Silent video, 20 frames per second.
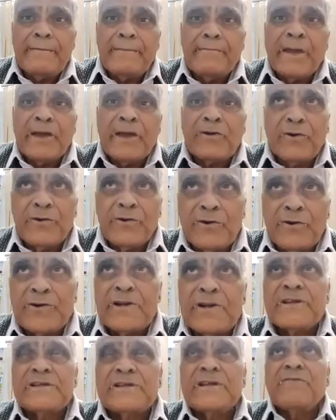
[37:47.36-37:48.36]

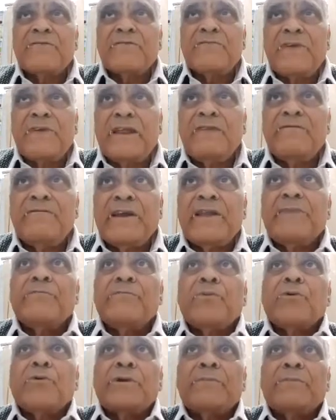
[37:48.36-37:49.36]
Micronutrients are very, very
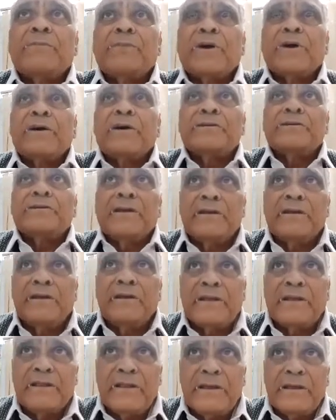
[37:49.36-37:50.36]
important, because
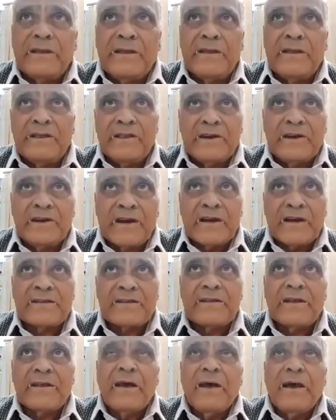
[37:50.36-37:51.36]
in the
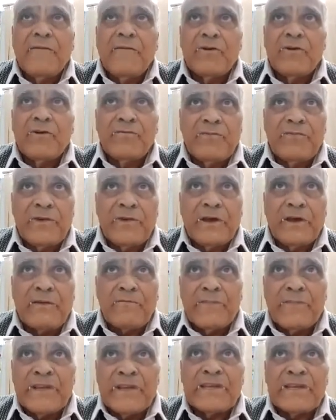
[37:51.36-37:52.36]
nuts we are
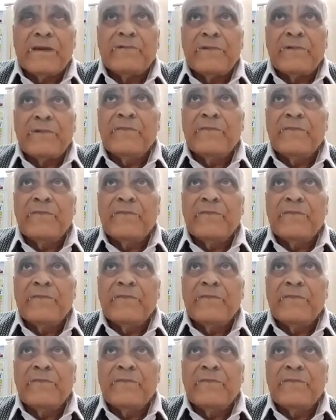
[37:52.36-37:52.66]
missing.